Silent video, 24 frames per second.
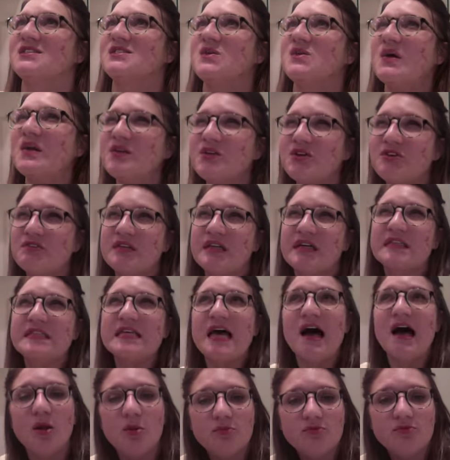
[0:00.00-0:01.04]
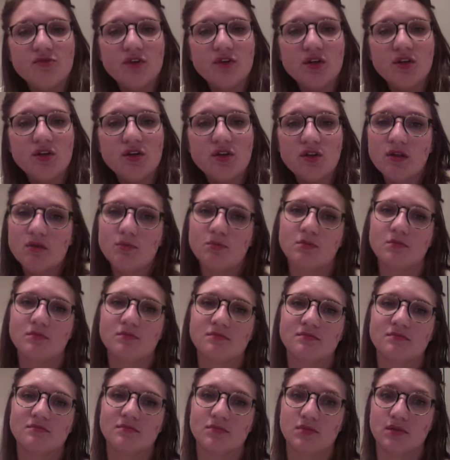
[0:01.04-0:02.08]
I don't know if that's helpful.
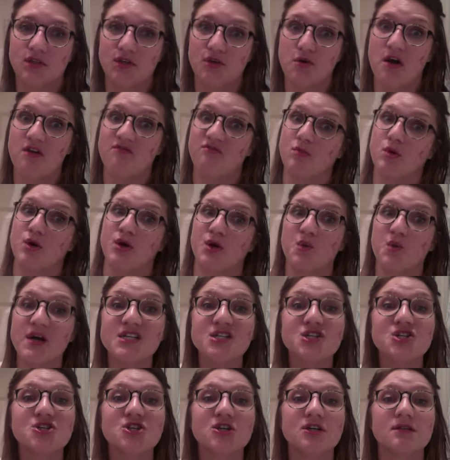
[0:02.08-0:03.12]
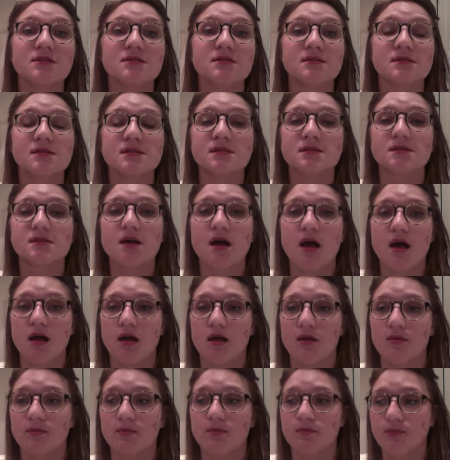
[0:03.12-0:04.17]
You have more questions.
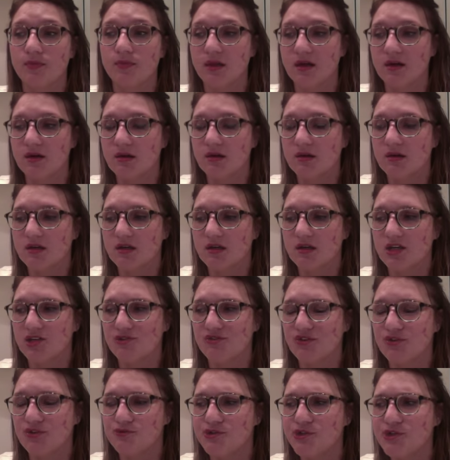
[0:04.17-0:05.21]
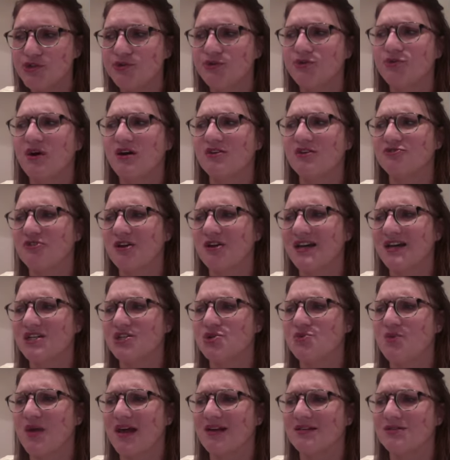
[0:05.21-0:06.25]
If you do, I'll try
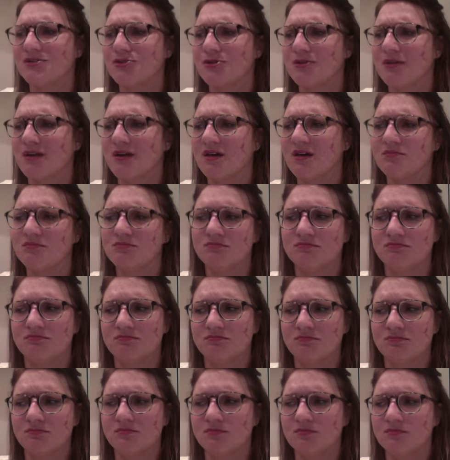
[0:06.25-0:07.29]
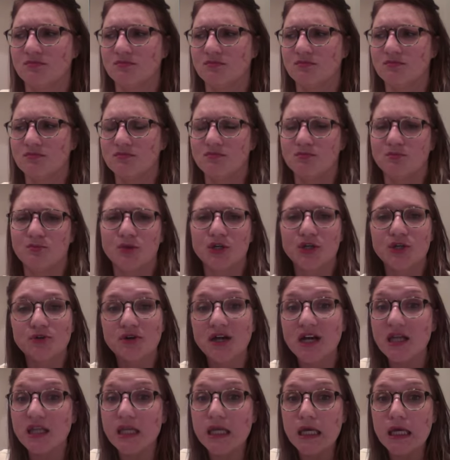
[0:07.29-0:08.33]
to answer them more
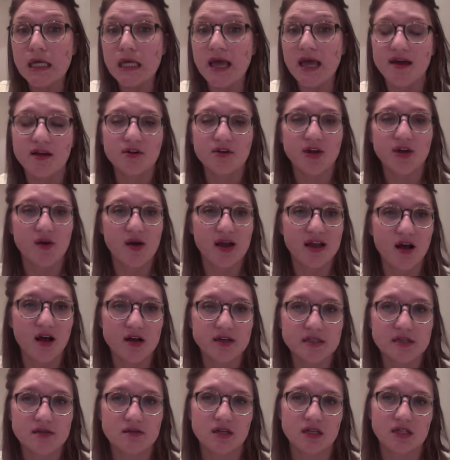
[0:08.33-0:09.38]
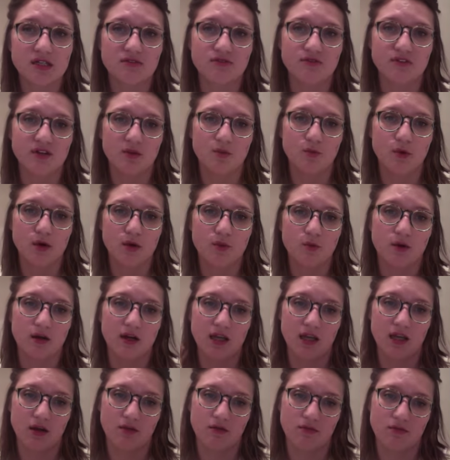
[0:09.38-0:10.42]
directly. I don't know. I also need to film one where
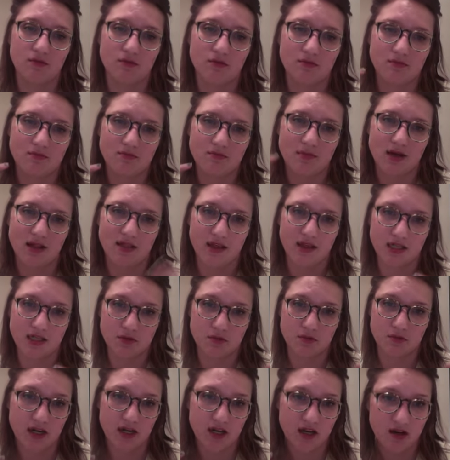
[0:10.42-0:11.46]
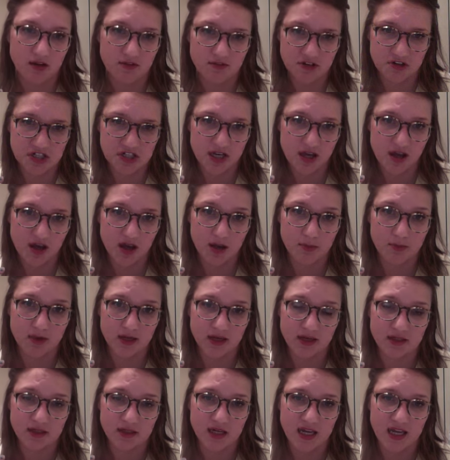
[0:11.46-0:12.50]
I get my legs ready every day,
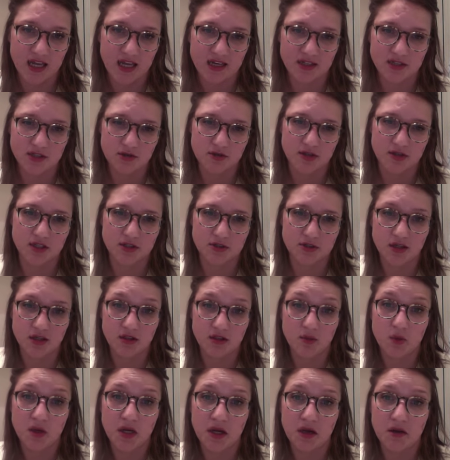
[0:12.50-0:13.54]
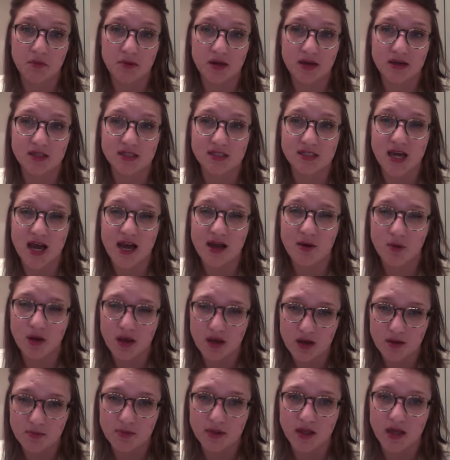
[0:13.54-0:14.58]
but I can't do that during the week because I
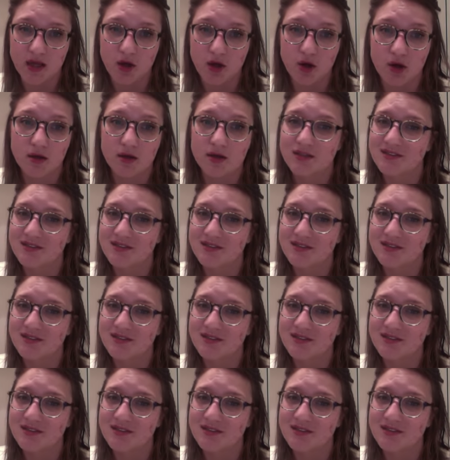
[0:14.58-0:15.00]
wake up like